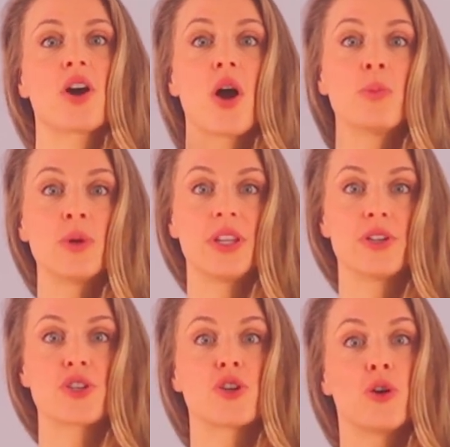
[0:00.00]
come with
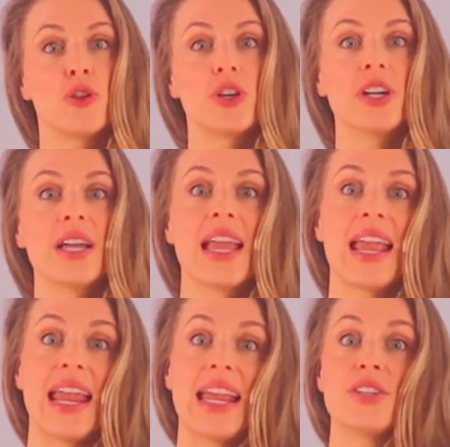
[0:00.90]
your shoulder
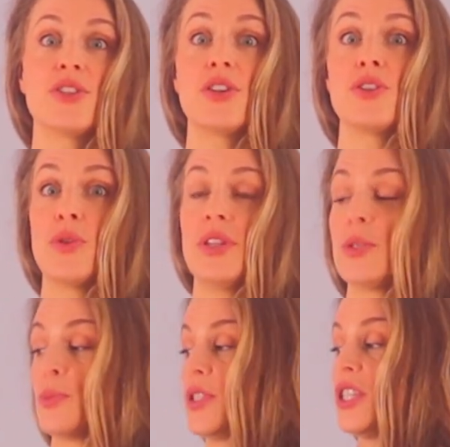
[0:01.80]
into
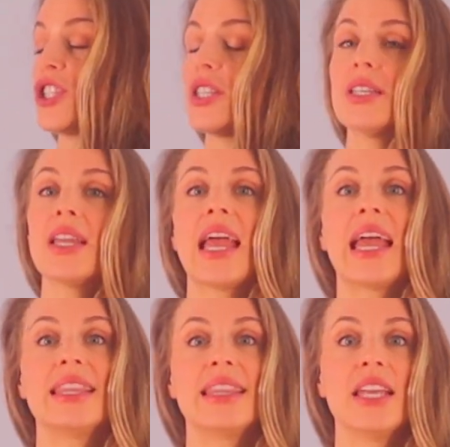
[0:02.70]
this position,
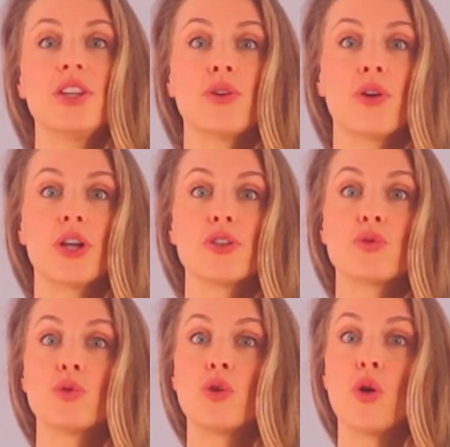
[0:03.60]
and then you're going
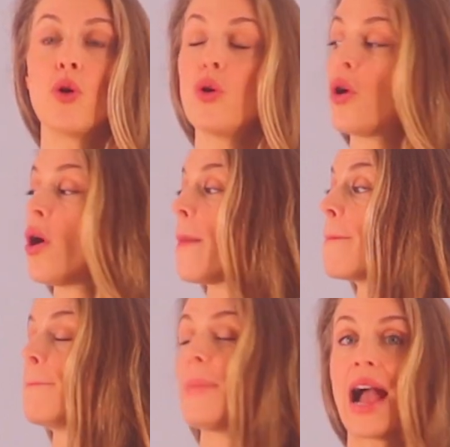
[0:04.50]
to
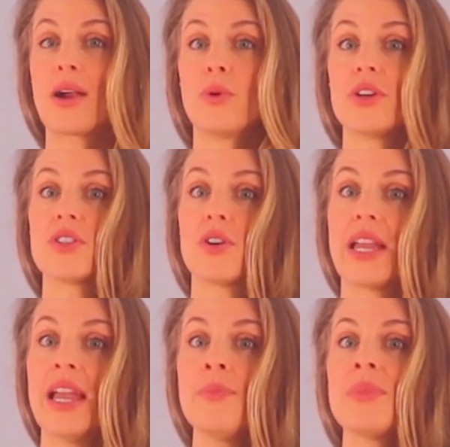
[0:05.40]
go backwards,
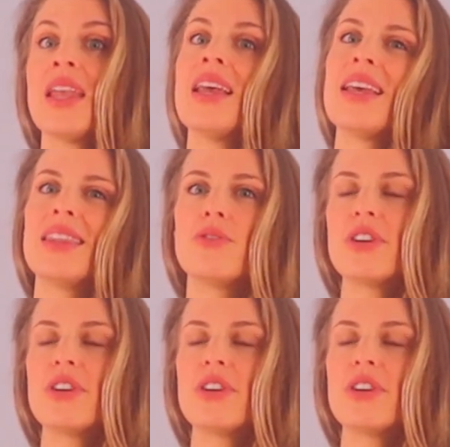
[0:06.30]
okay? The